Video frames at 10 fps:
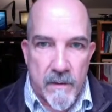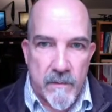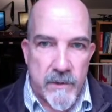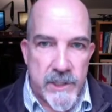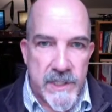
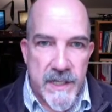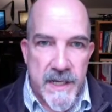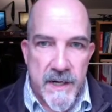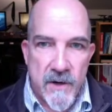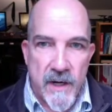what you see
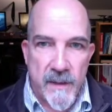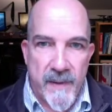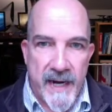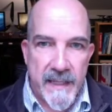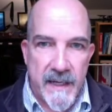here on the
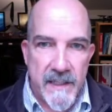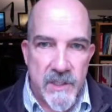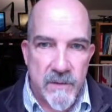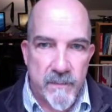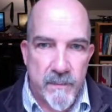pylons. You
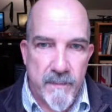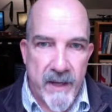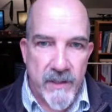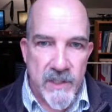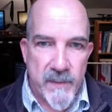can
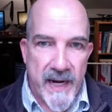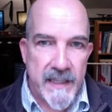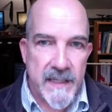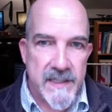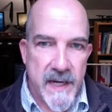mount these
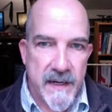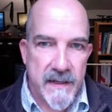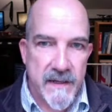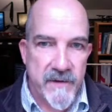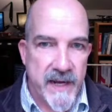pylons on it and
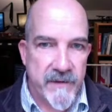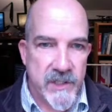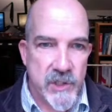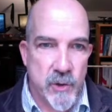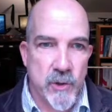even have
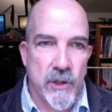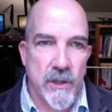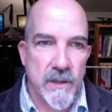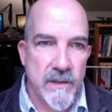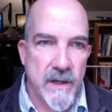
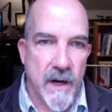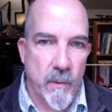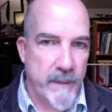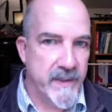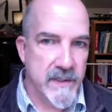external
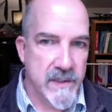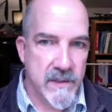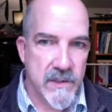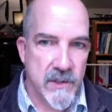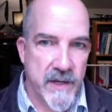weapons.
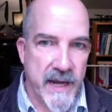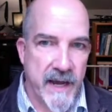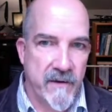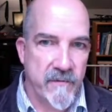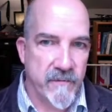So you can
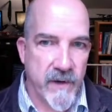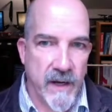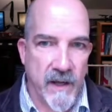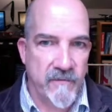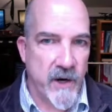have
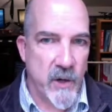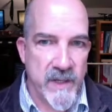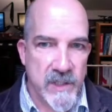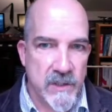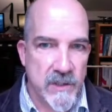Hellfire
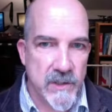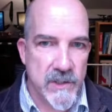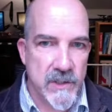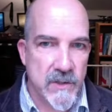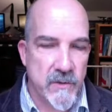
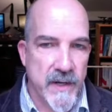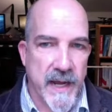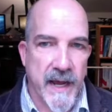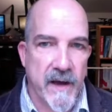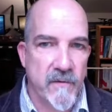missiles. You can
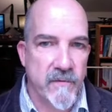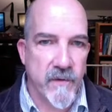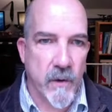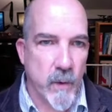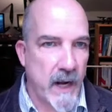have
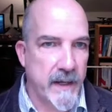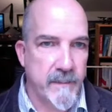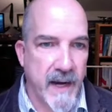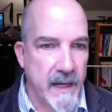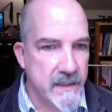rocket
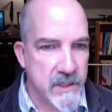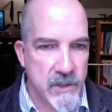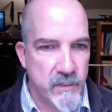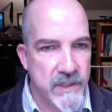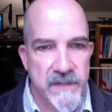pods,
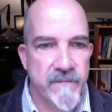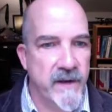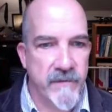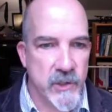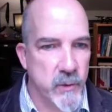
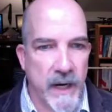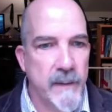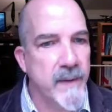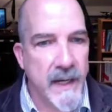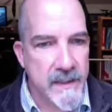2.75-inch rocket
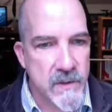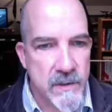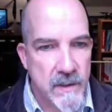pods.